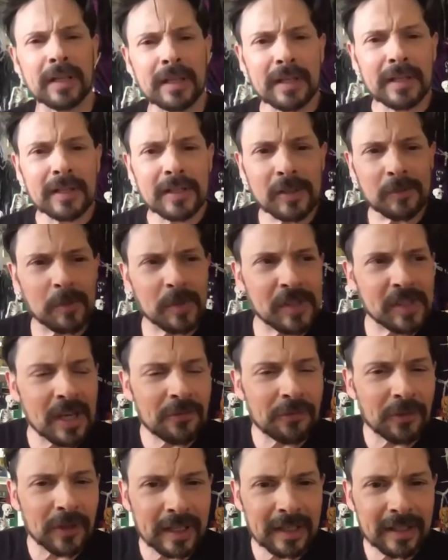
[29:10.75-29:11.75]

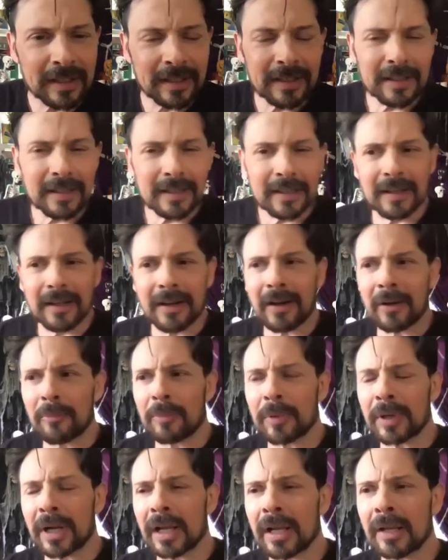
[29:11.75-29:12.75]
Specific,
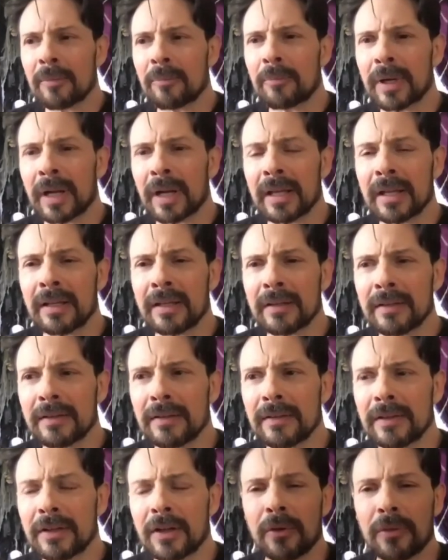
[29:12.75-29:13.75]
but I
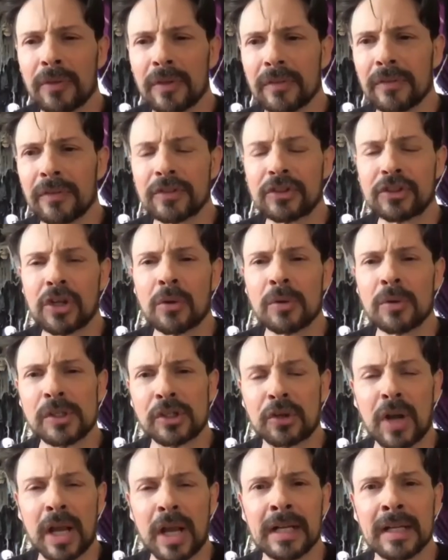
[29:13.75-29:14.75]
you know, the show is
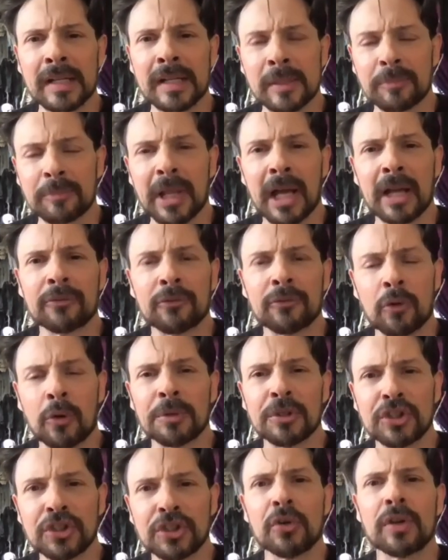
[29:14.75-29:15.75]
created as a platform to
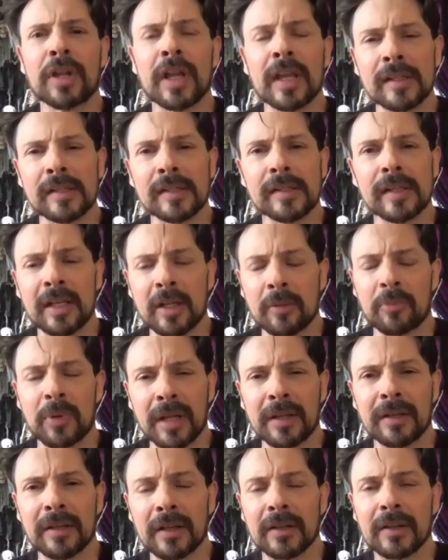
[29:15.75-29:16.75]
showcase
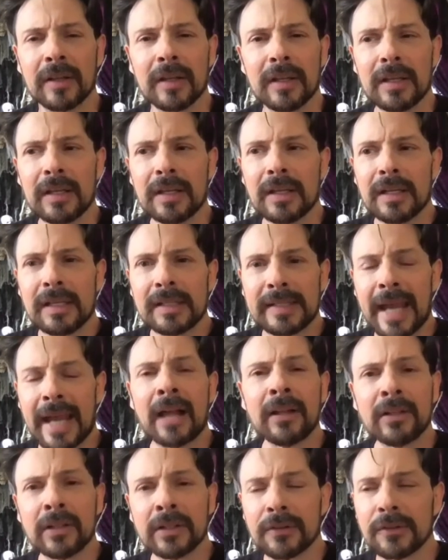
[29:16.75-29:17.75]
independent
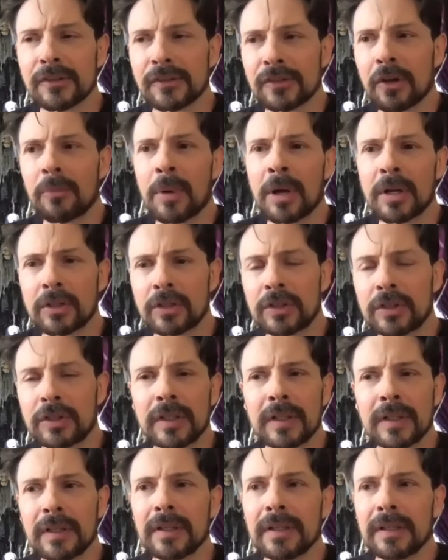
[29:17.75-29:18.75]
talent. There's so much
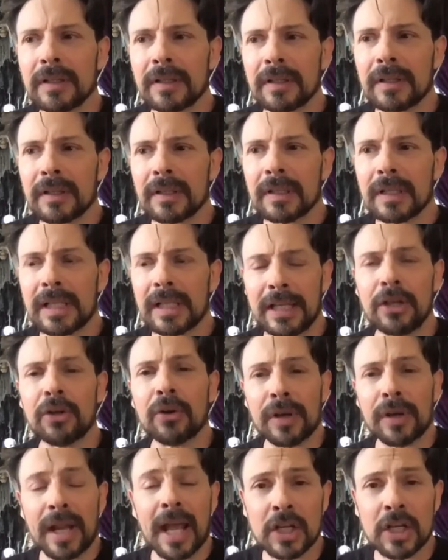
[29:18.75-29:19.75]
here
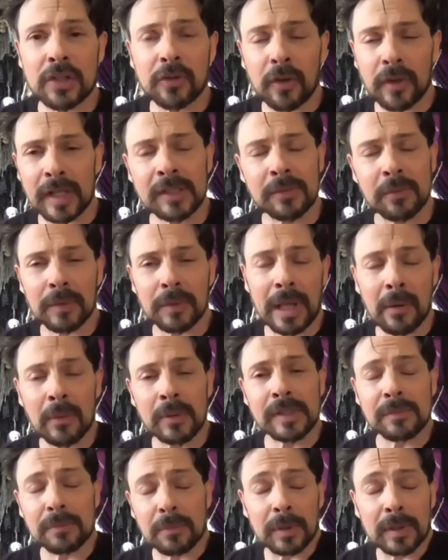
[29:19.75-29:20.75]
in Nashville. That
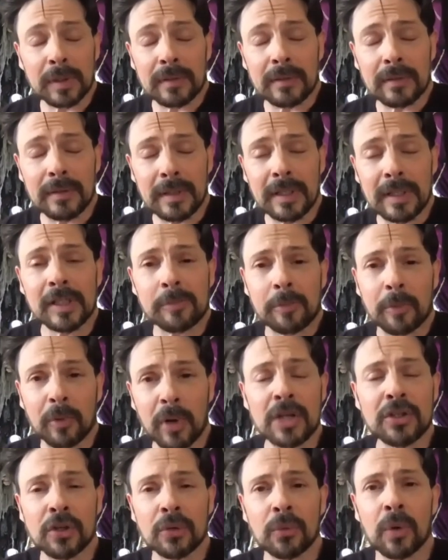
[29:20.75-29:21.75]
was what the
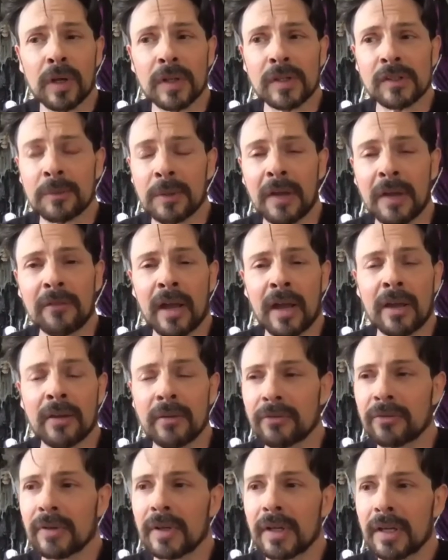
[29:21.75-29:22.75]
inspiration was. And I
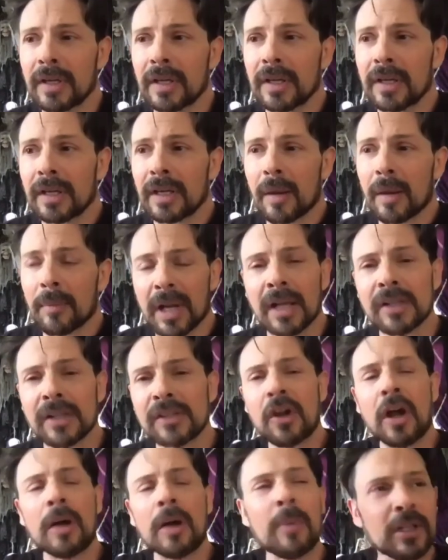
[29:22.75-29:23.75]
mean, I
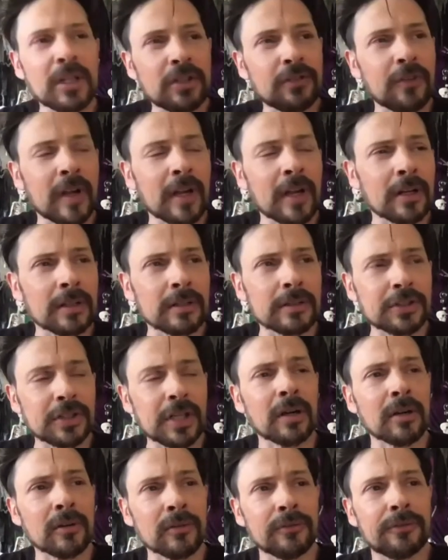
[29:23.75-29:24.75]
saw my fair
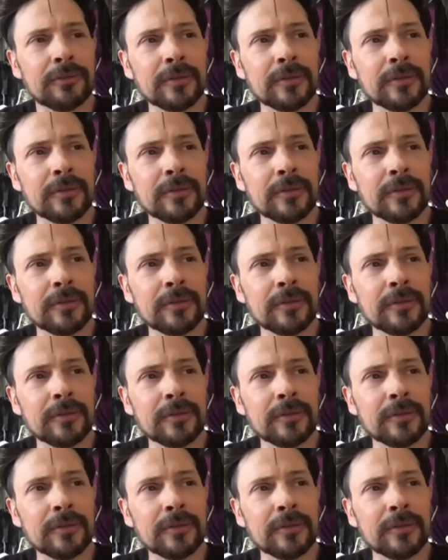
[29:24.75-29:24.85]
share of